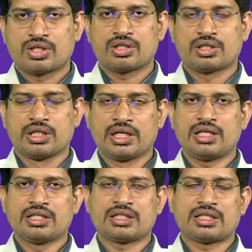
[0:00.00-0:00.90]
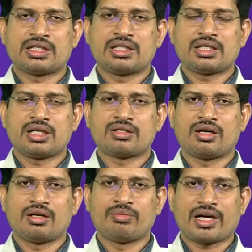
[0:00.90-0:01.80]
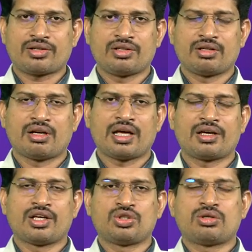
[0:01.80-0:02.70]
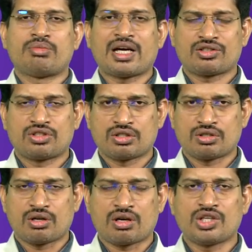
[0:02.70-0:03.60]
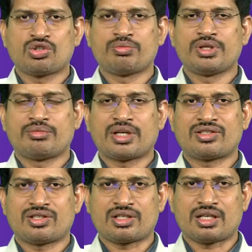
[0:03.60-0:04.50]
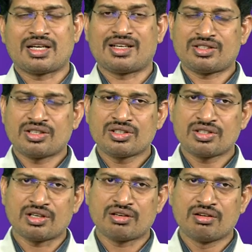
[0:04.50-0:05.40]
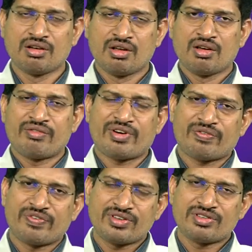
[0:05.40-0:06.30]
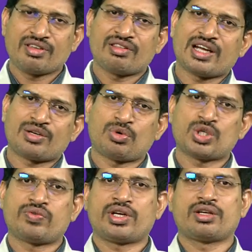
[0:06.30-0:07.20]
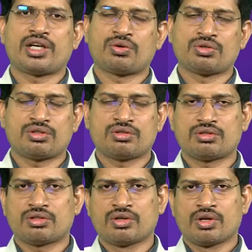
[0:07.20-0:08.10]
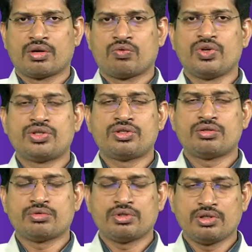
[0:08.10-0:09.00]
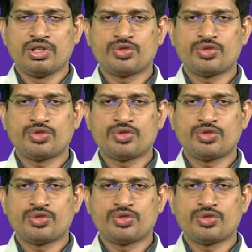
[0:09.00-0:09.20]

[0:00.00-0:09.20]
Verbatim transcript: there is an essential soil bacteria like Azotobacter or rhizobium, et cetera are essential for fixing the atmospheric nitrogen which is